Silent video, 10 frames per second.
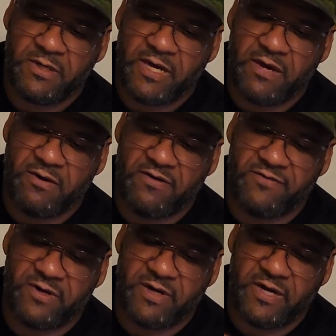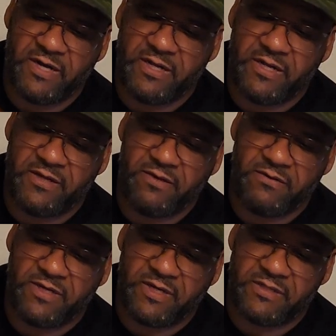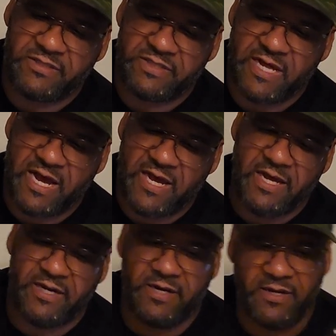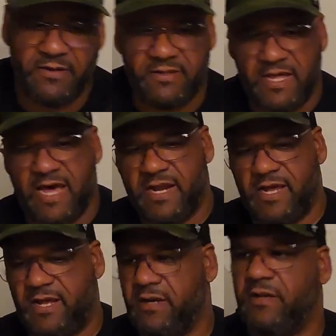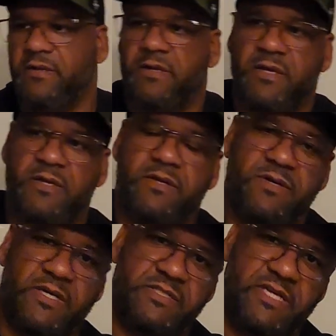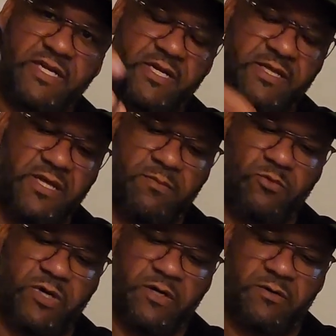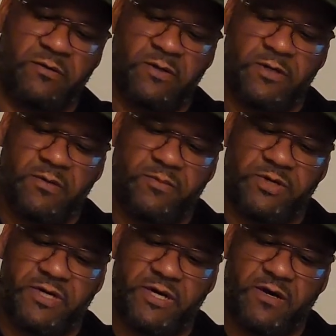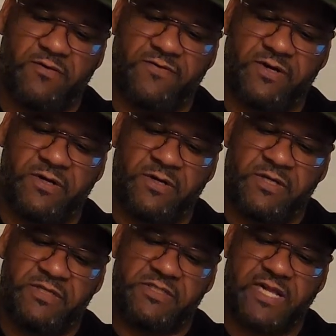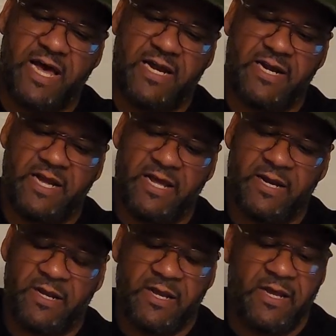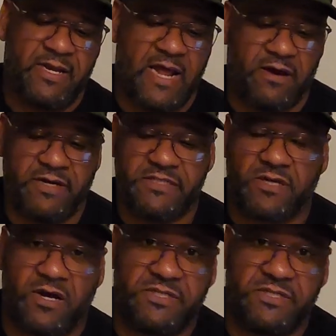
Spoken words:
however, and then you can slide that in. You can take the thumb wheel, put it over, slide it in. Now these are